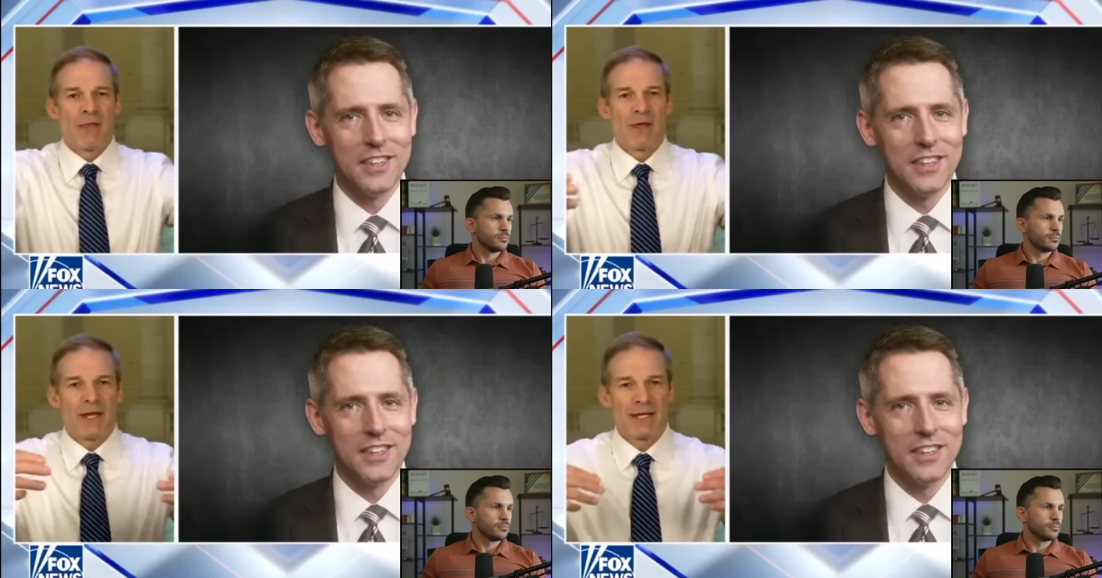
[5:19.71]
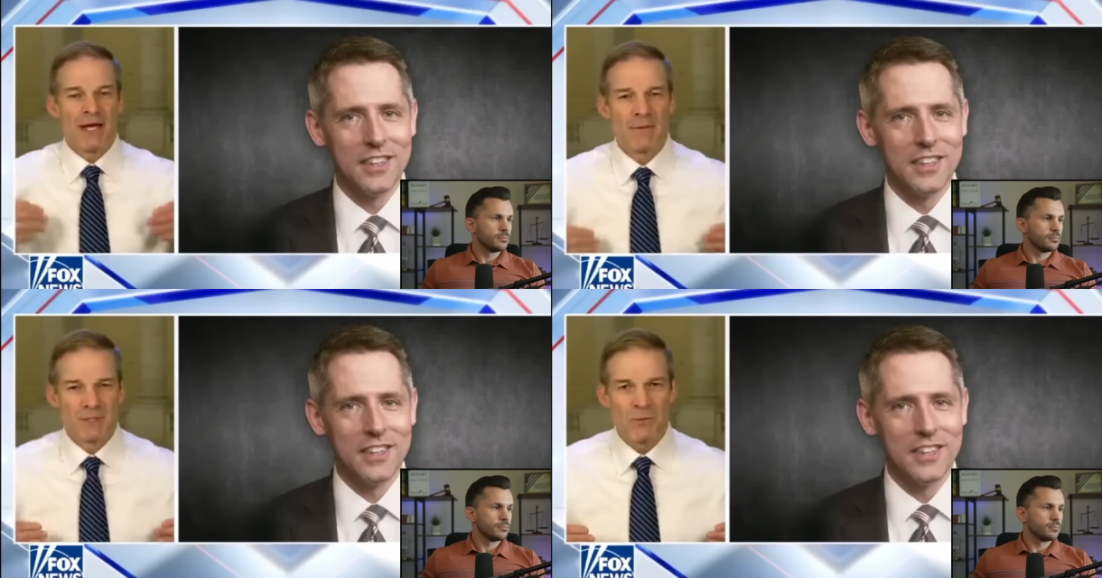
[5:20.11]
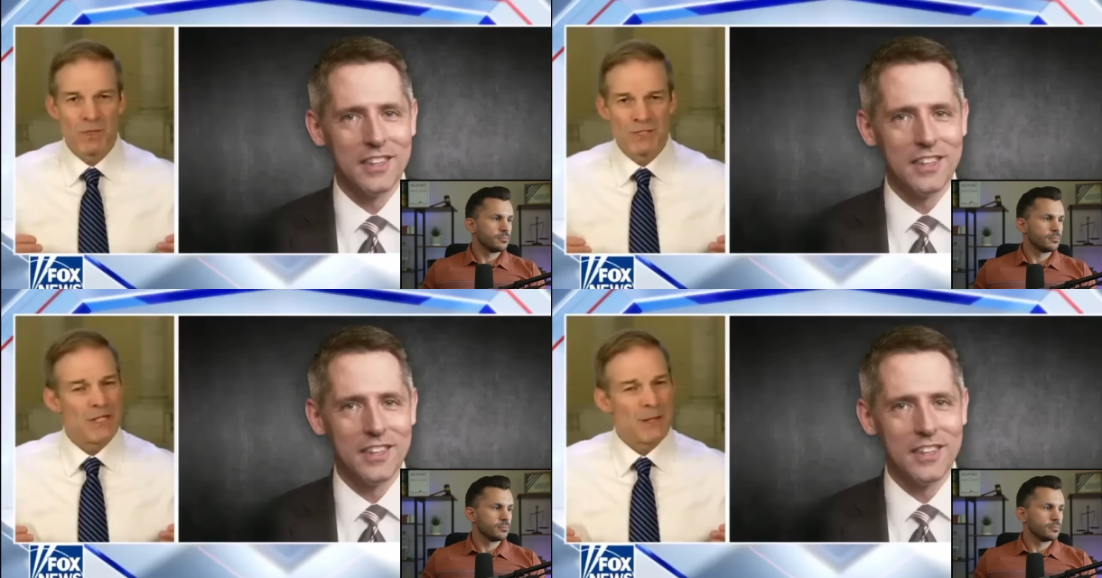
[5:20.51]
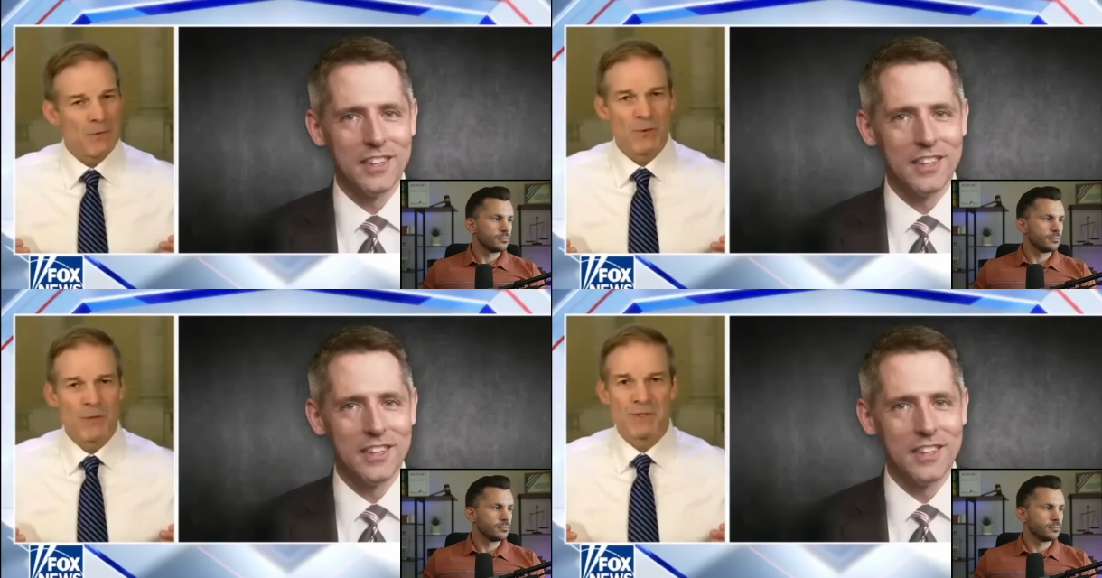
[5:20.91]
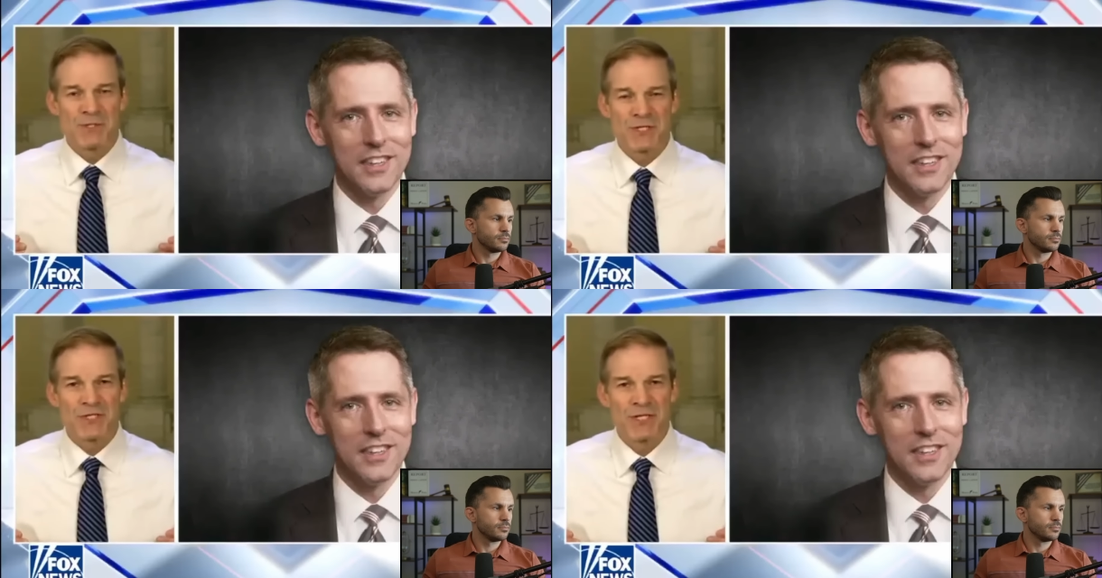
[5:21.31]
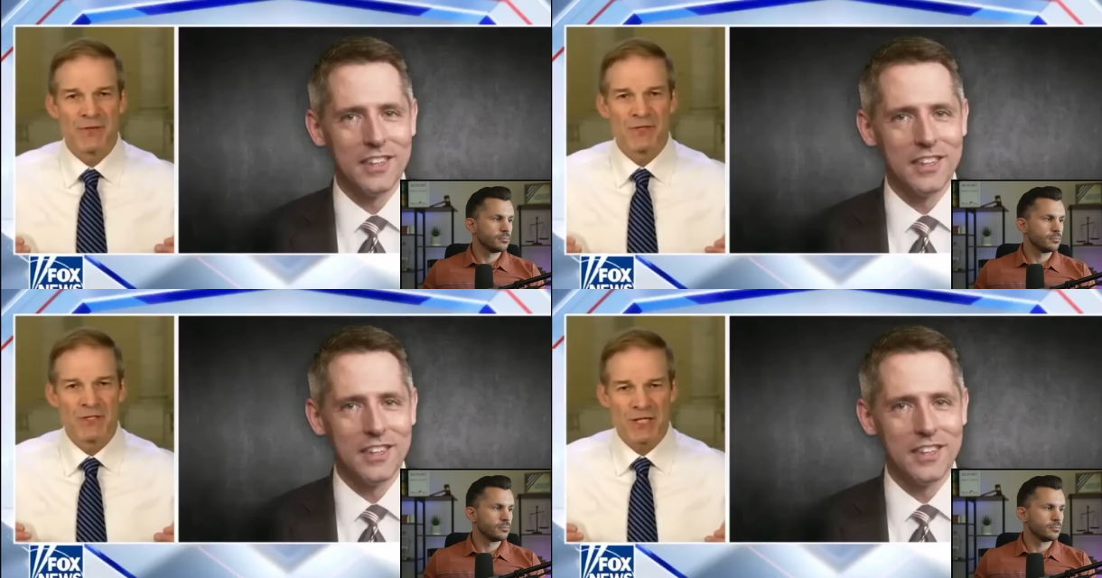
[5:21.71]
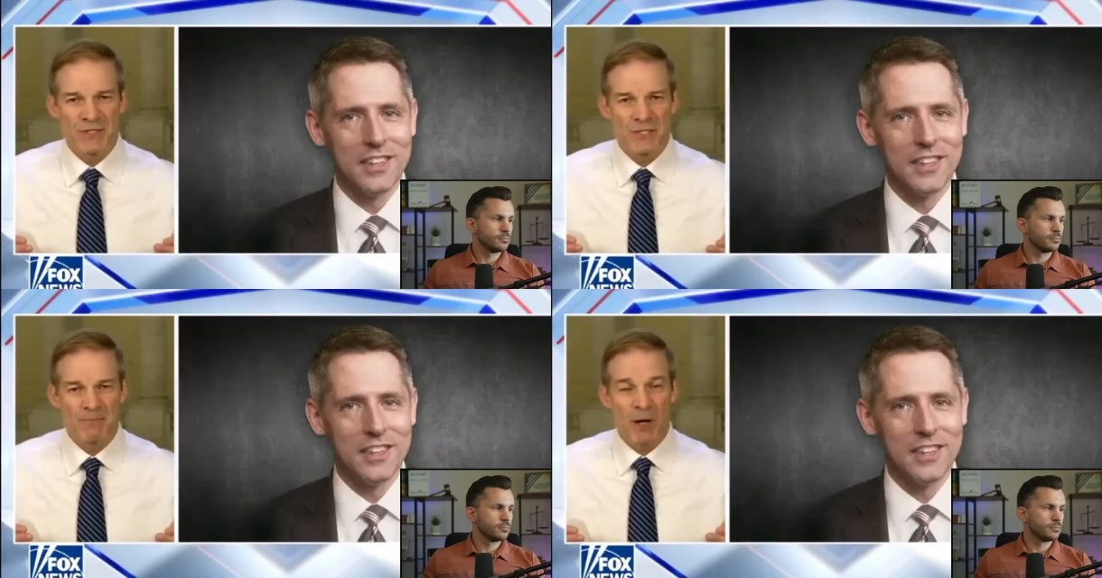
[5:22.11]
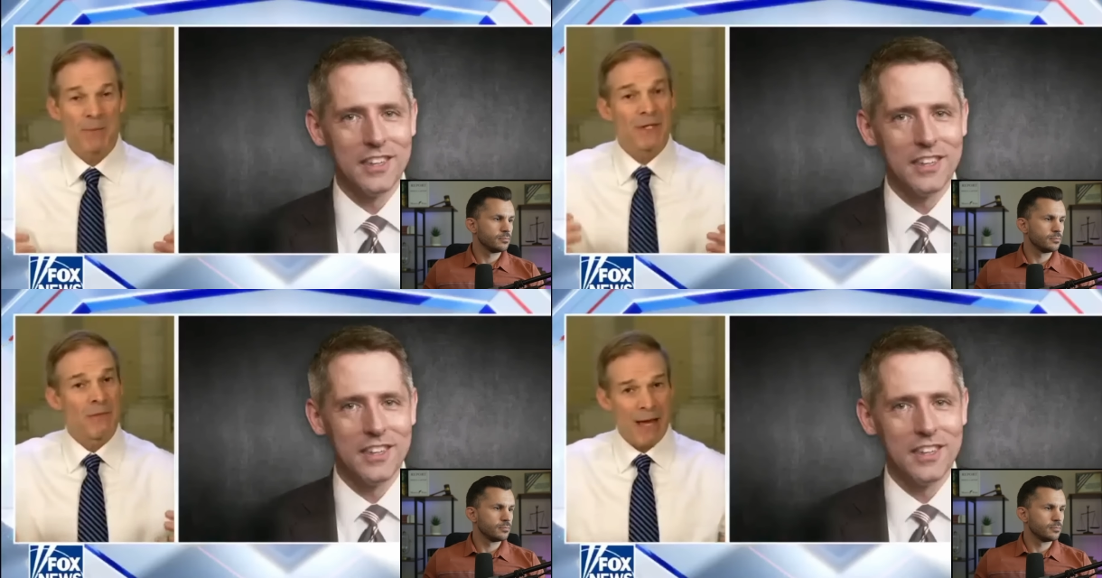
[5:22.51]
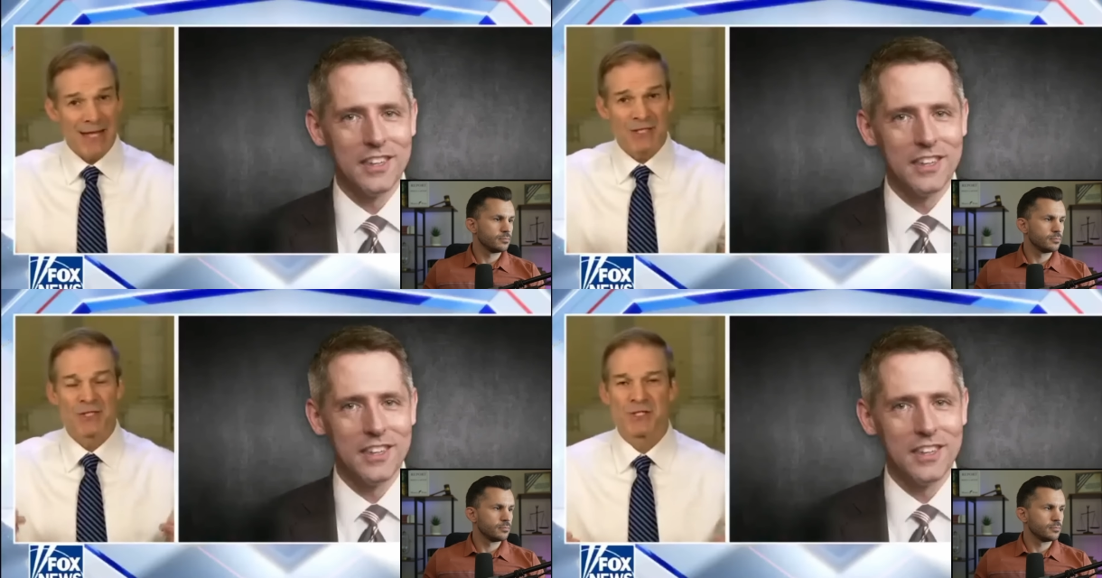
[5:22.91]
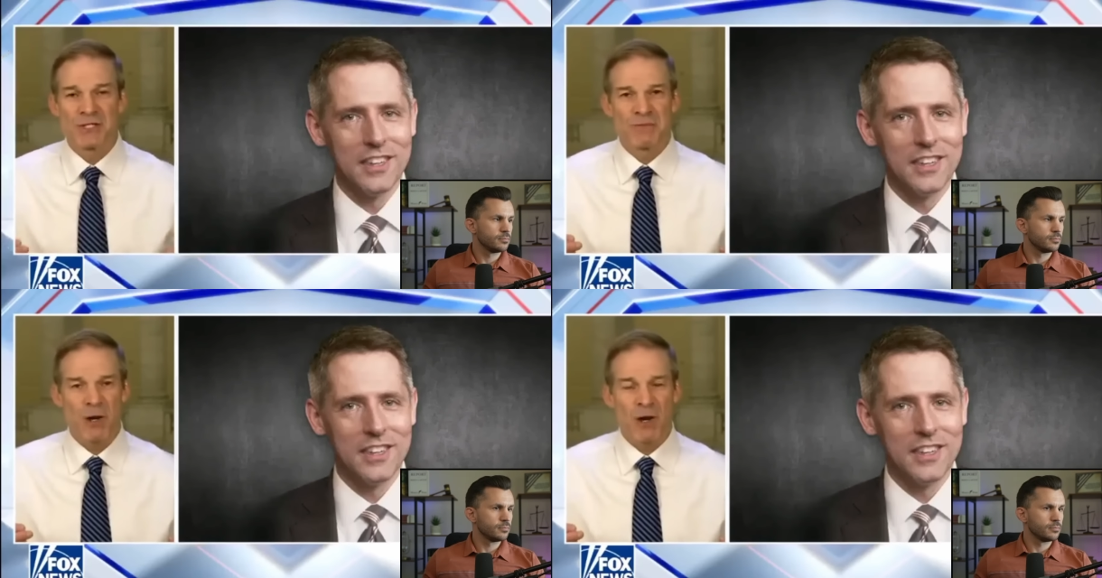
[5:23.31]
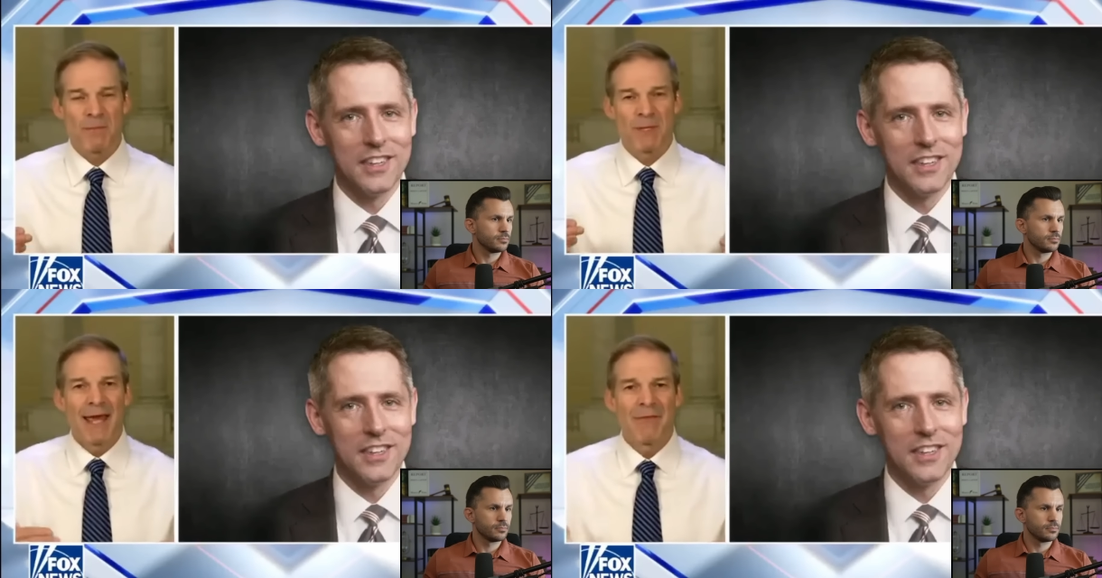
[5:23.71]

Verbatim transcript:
Speaker 1: Then he comes and works the #3 position in the Justice Department, in the Biden Justice Department.